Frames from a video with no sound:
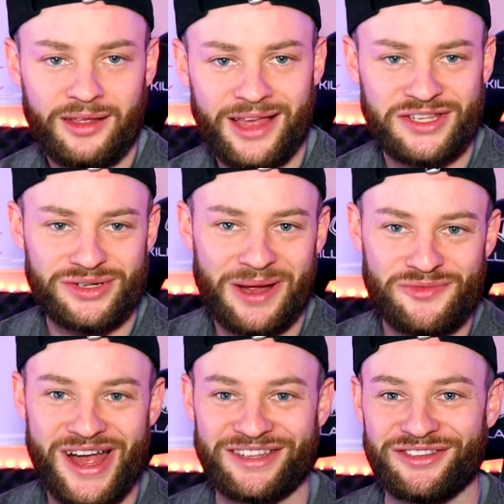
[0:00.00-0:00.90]
That's what
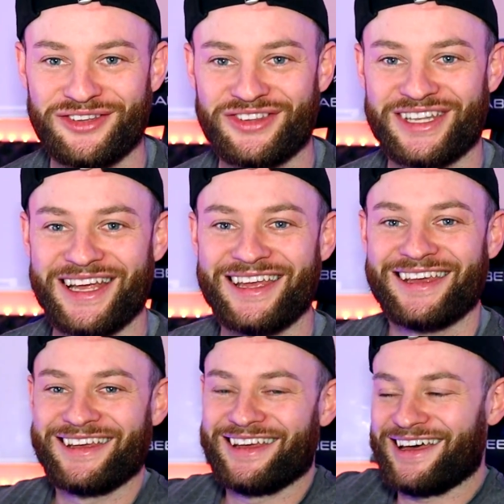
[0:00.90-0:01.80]
I'm reacting to today,
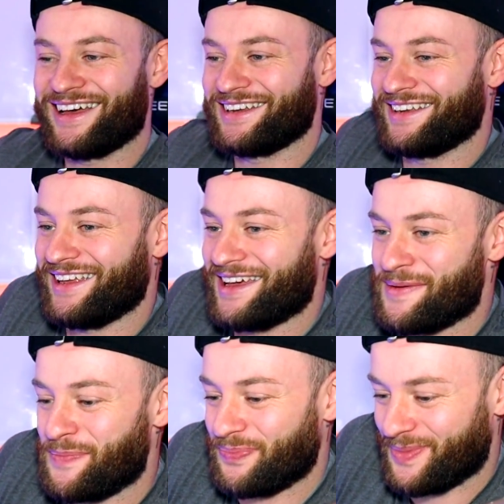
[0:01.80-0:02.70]
and
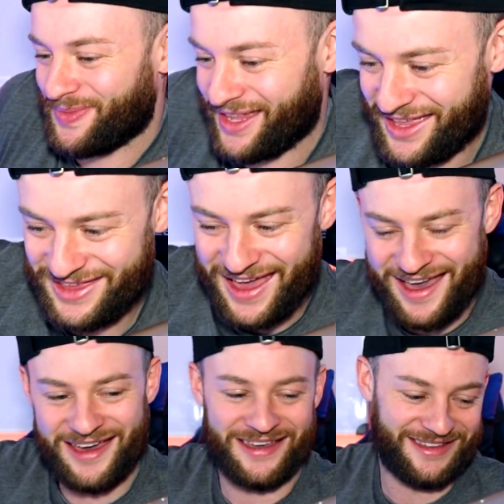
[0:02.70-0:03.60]
um,
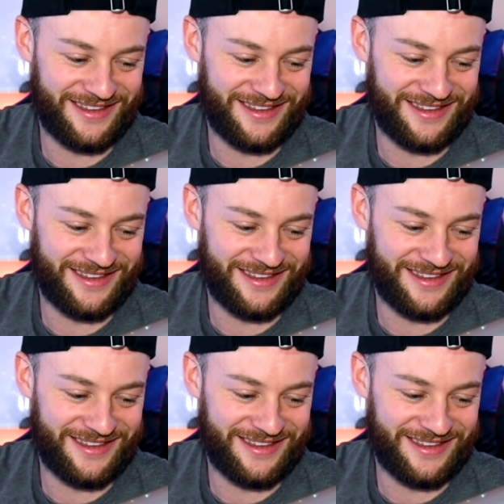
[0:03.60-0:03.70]
yeah,